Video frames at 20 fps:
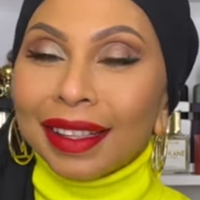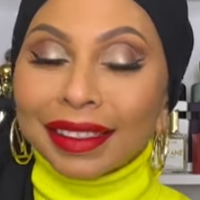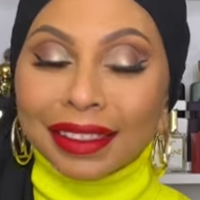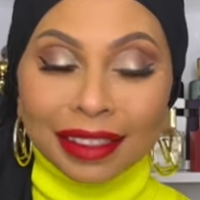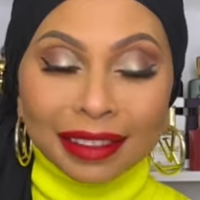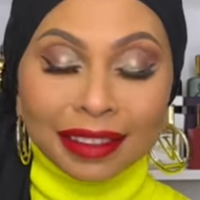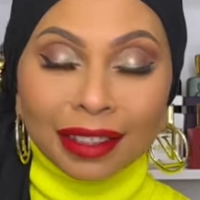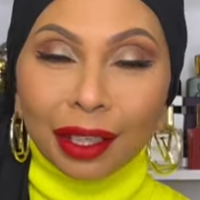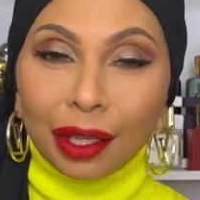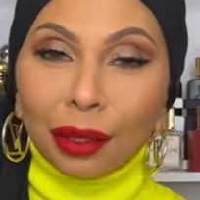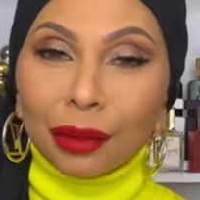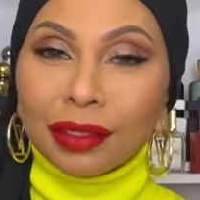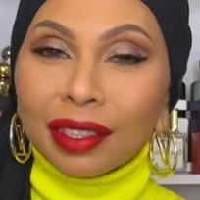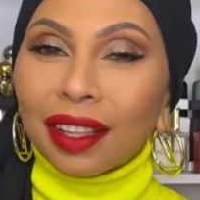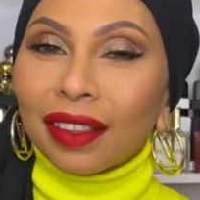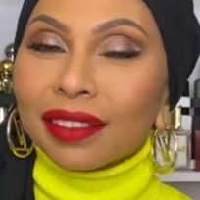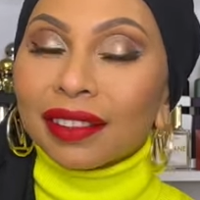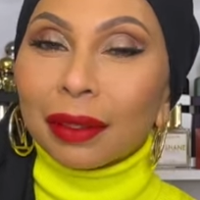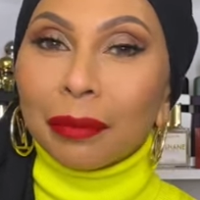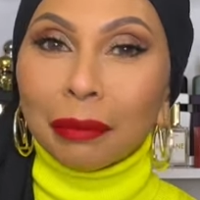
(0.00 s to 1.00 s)
This house
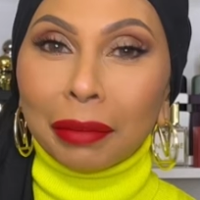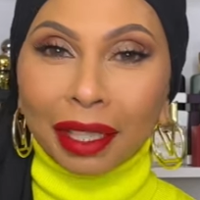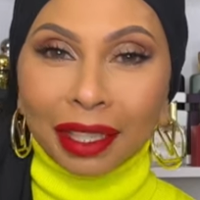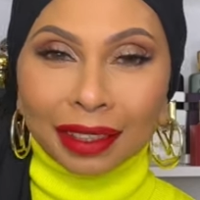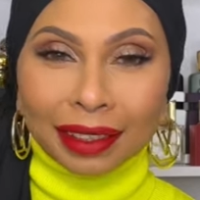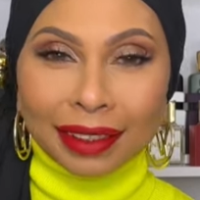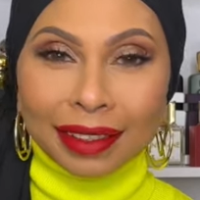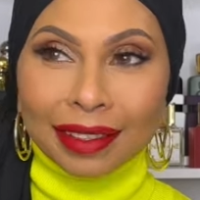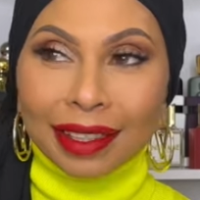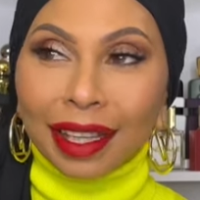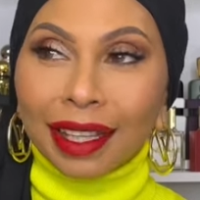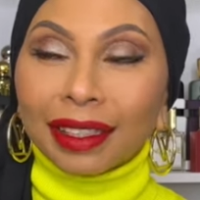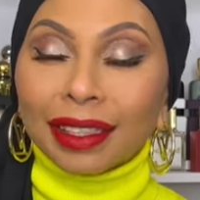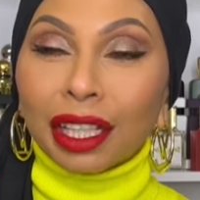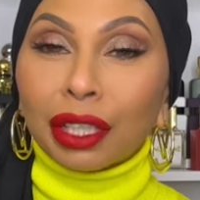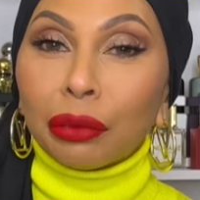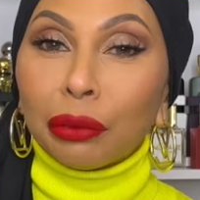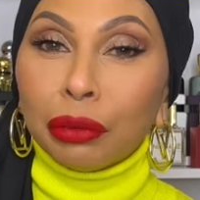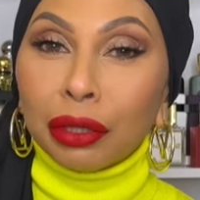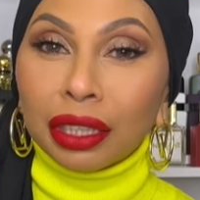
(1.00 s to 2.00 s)
have some bangers and
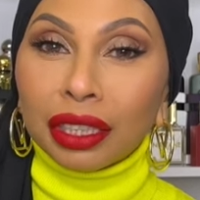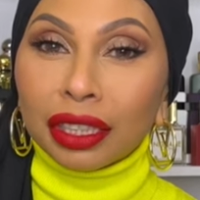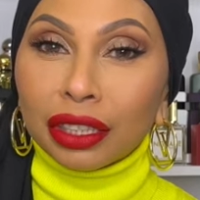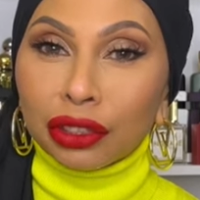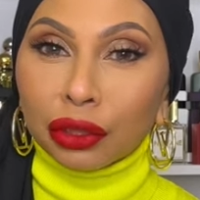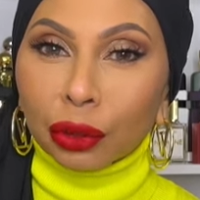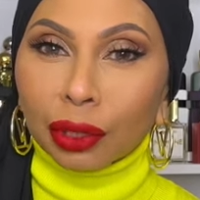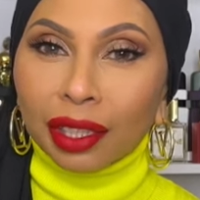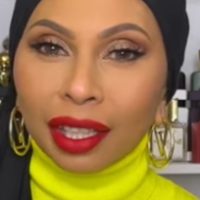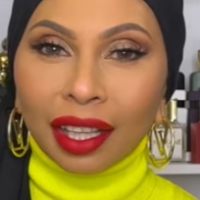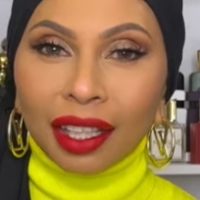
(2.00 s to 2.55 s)
I really enjoy it.